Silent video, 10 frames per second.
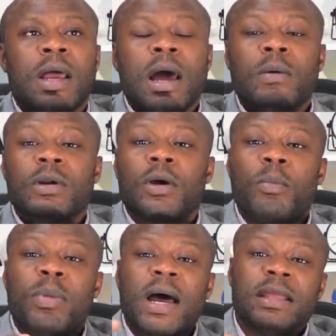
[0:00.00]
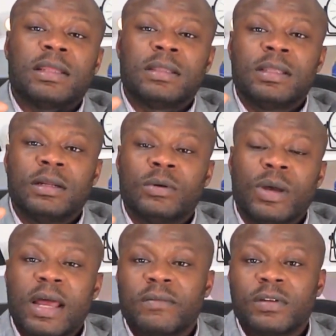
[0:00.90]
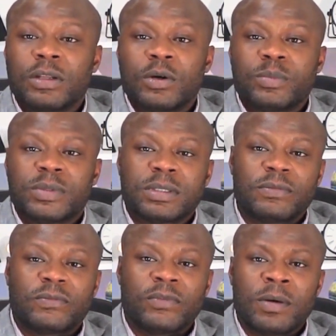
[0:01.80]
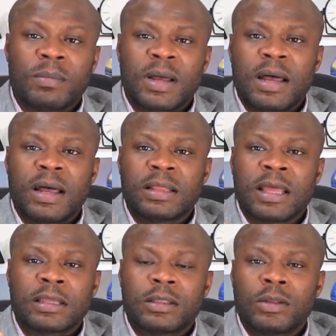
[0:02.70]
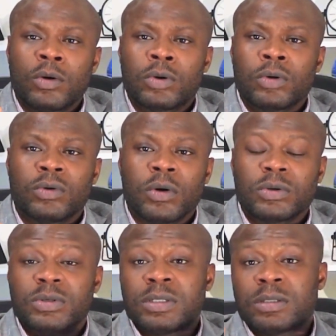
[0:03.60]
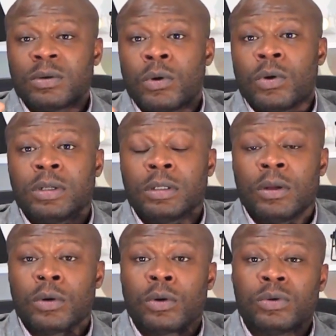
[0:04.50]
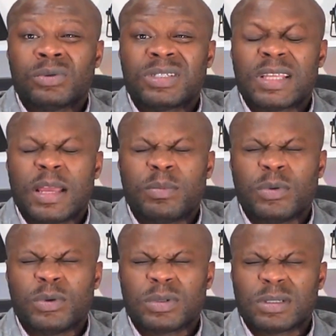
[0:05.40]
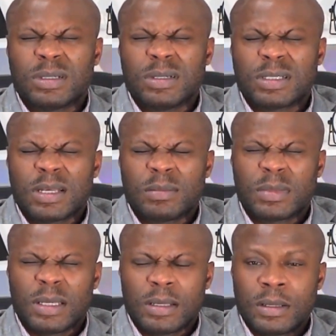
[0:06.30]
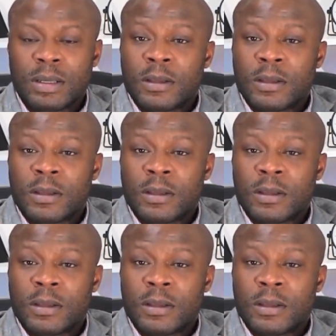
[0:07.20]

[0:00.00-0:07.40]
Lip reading: I would go buy the little envelopes from like the local grocery store, the local Staples or something.